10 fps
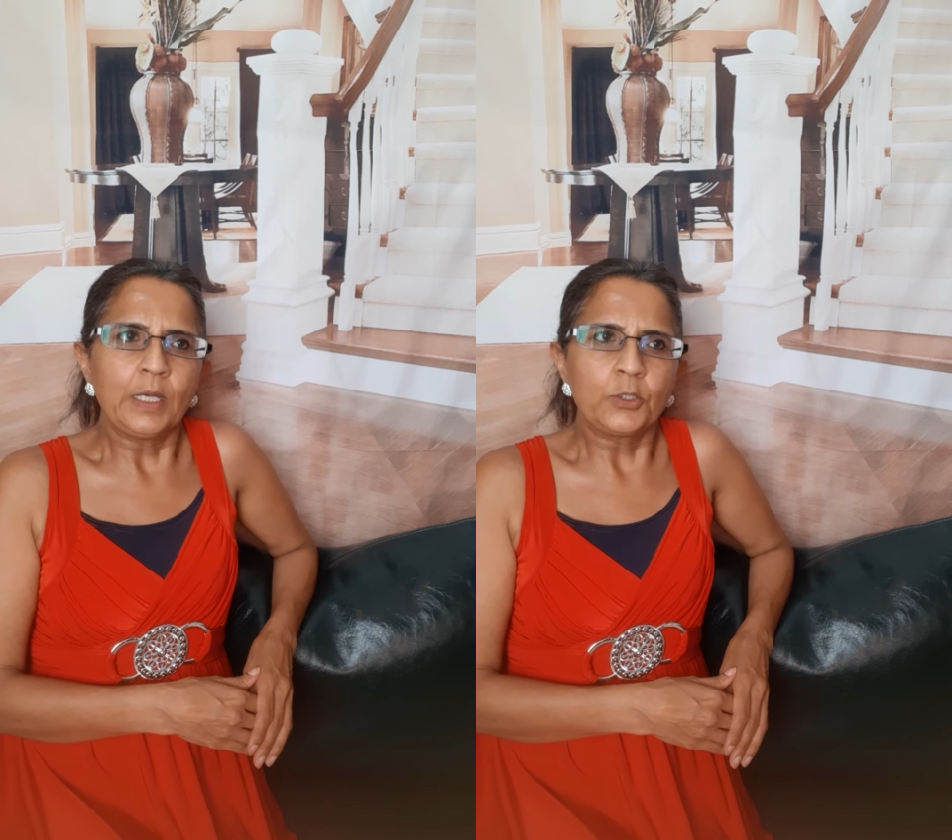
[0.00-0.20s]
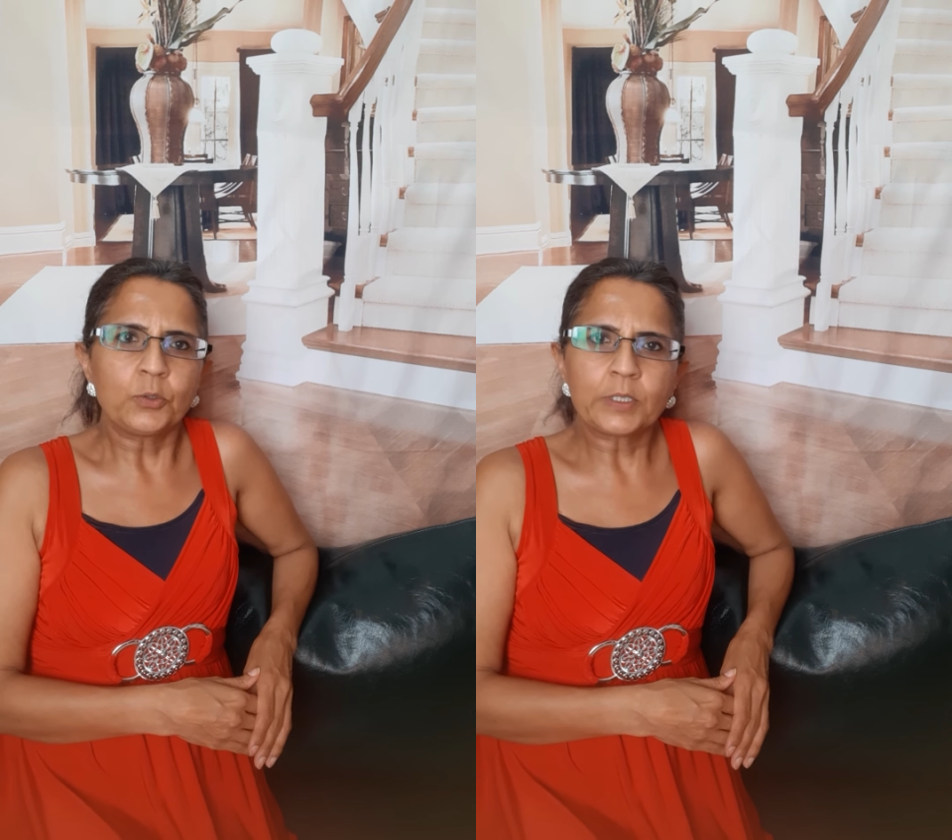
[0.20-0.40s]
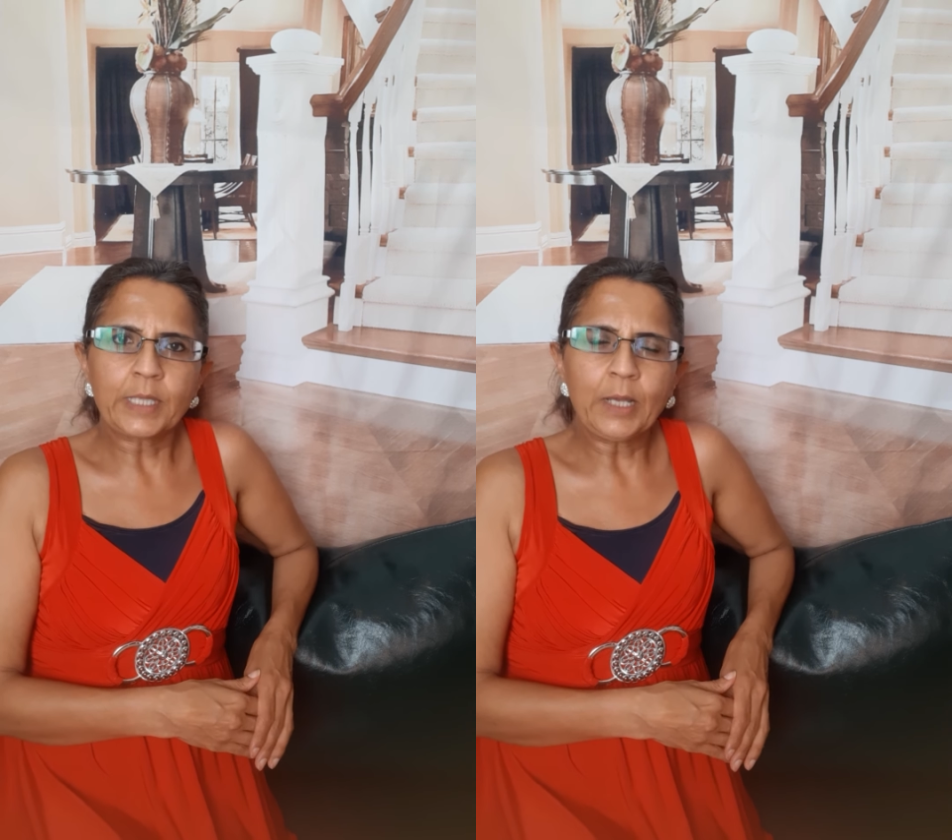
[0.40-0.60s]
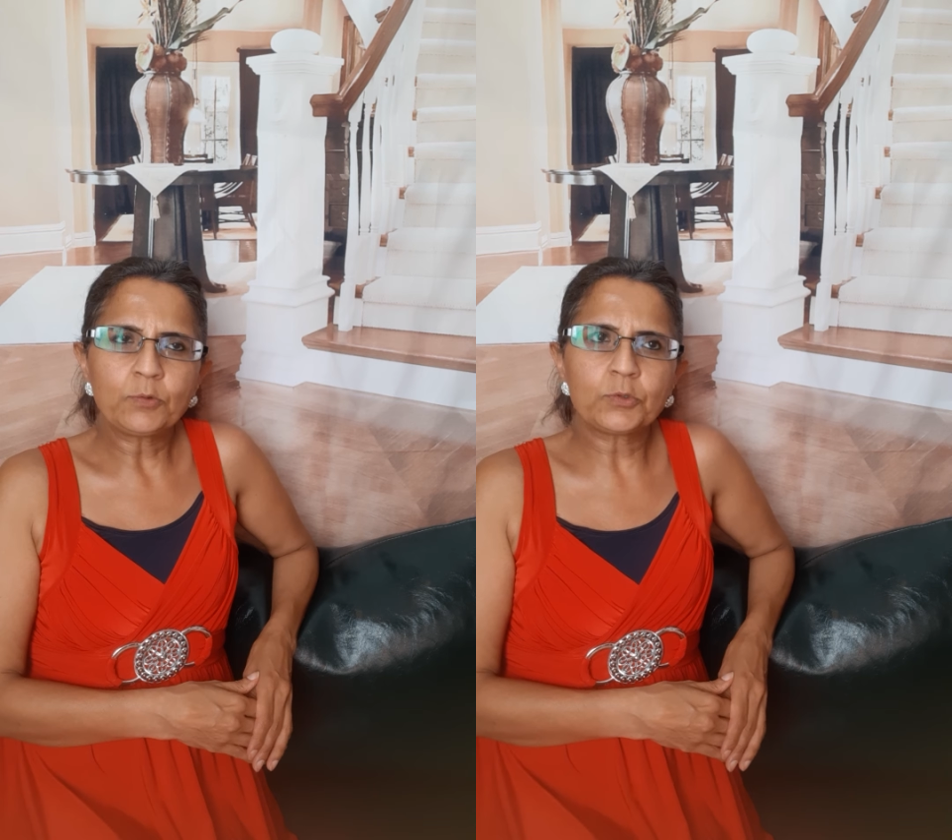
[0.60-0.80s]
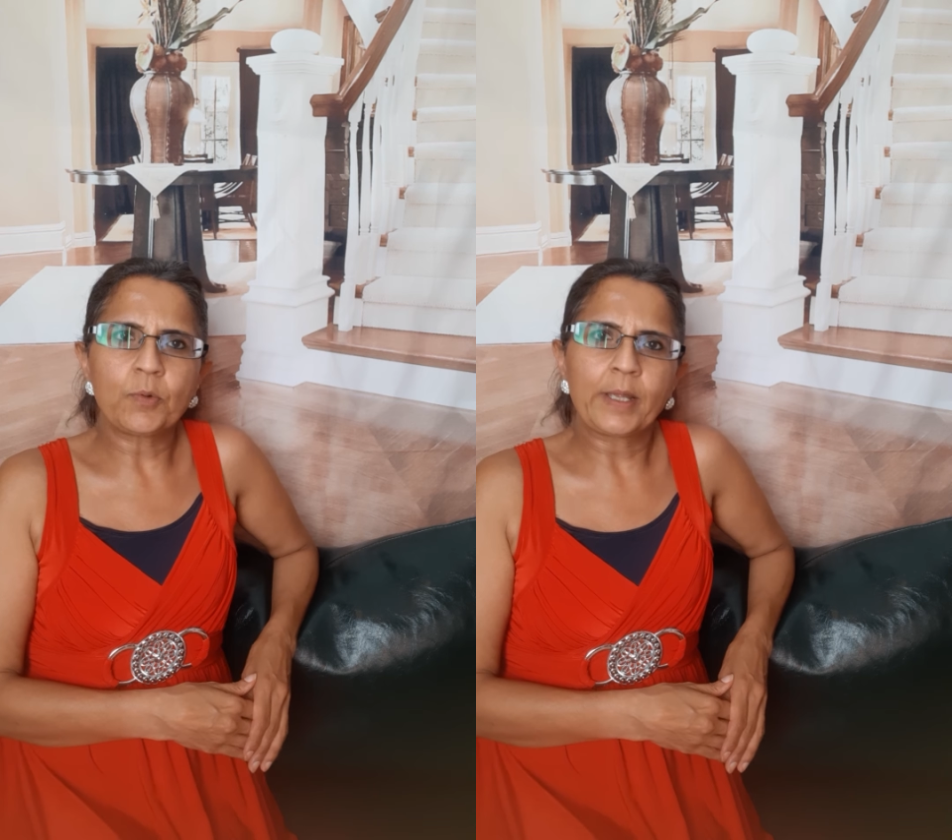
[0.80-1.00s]
you can
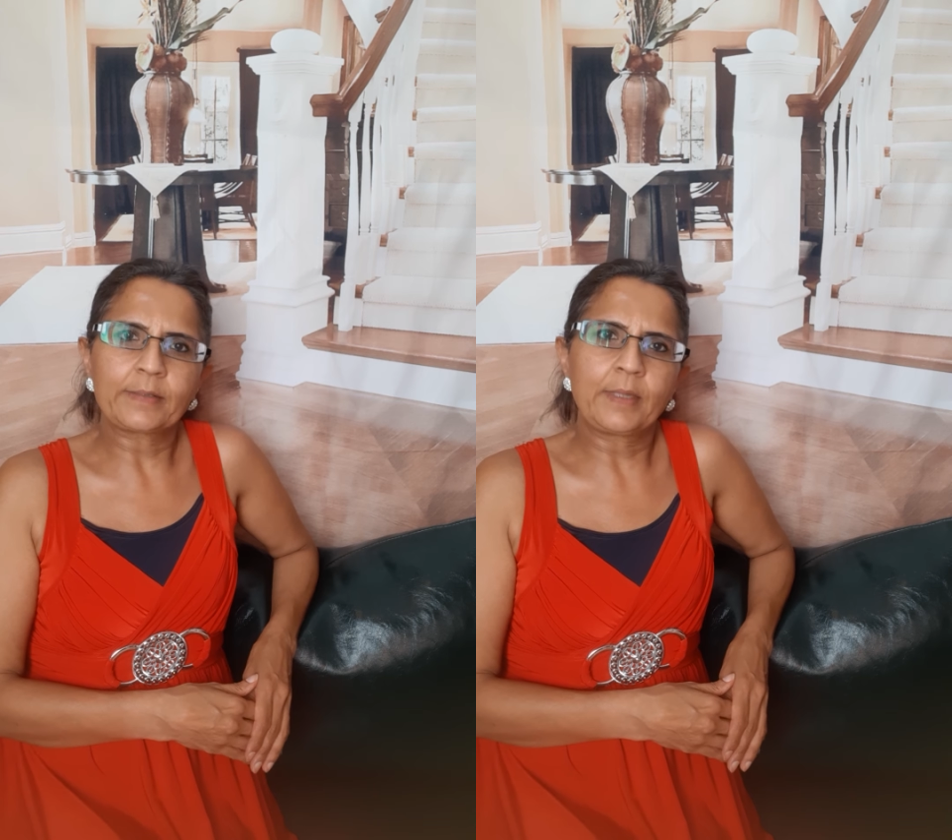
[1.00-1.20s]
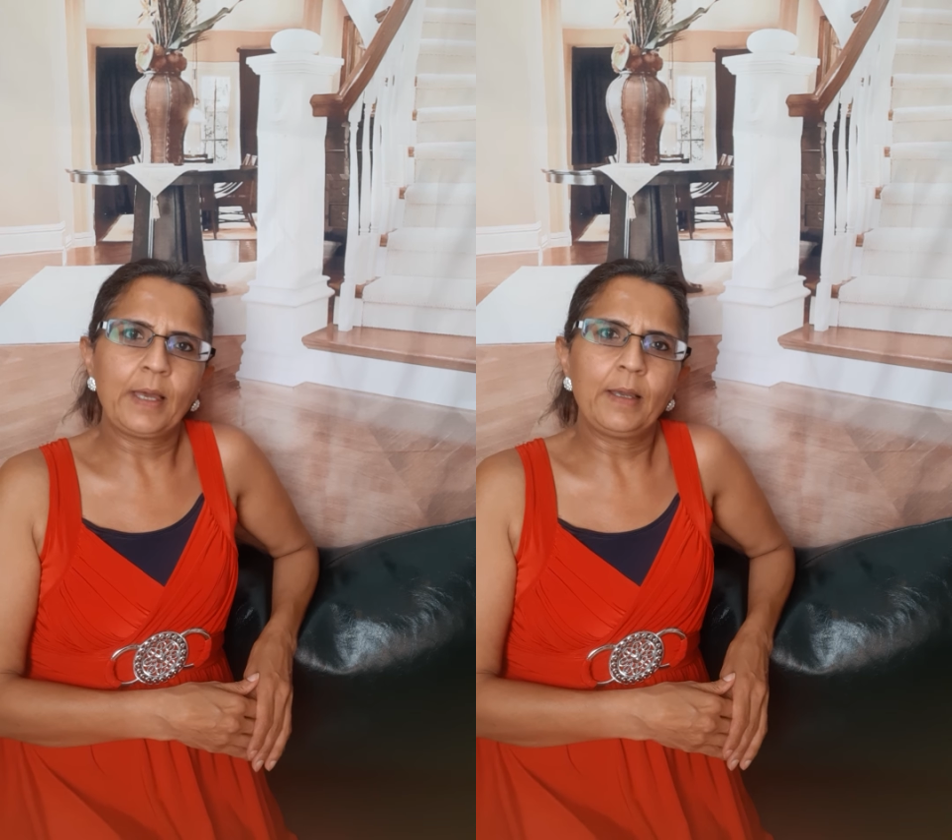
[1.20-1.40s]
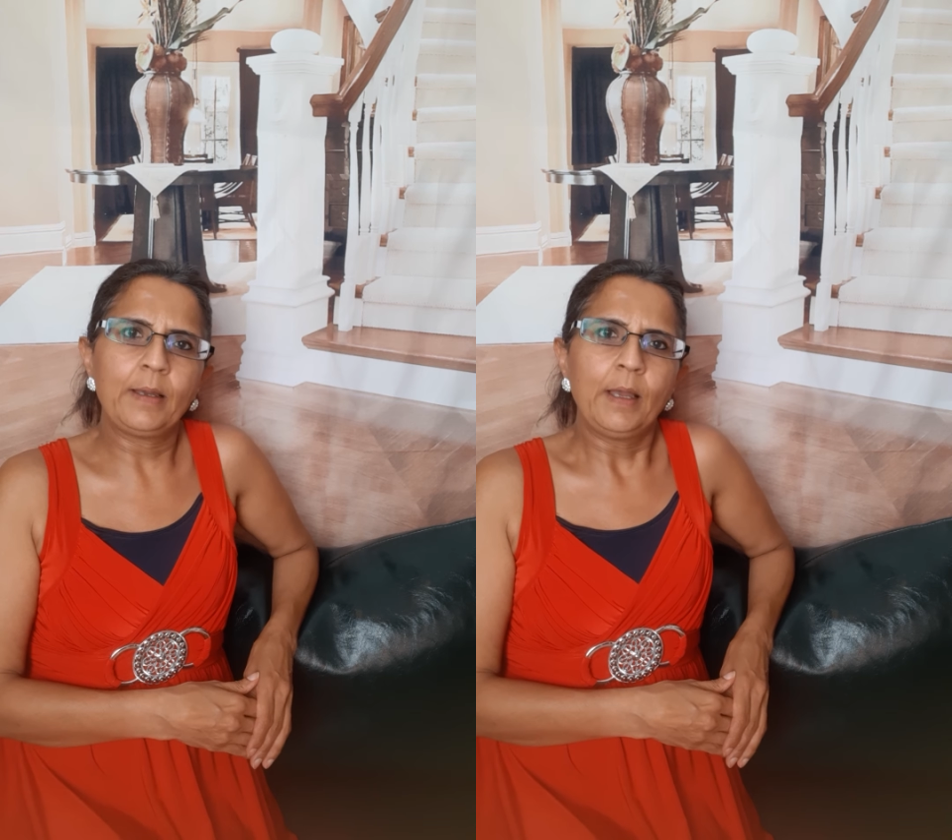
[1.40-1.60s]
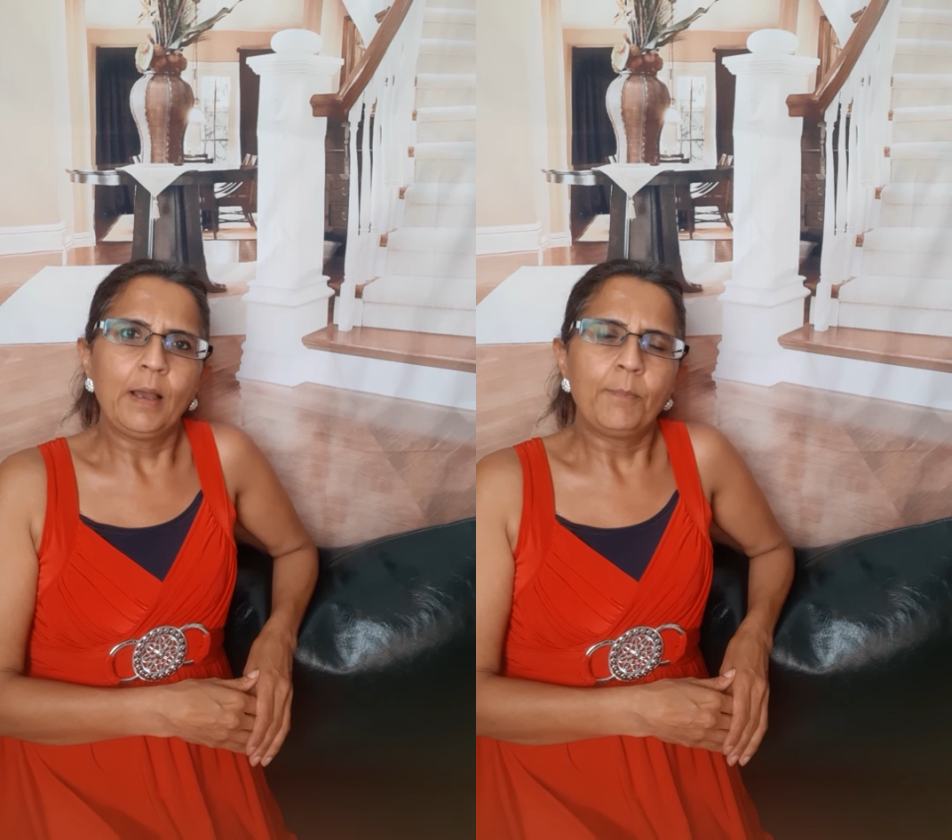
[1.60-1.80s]
counteract that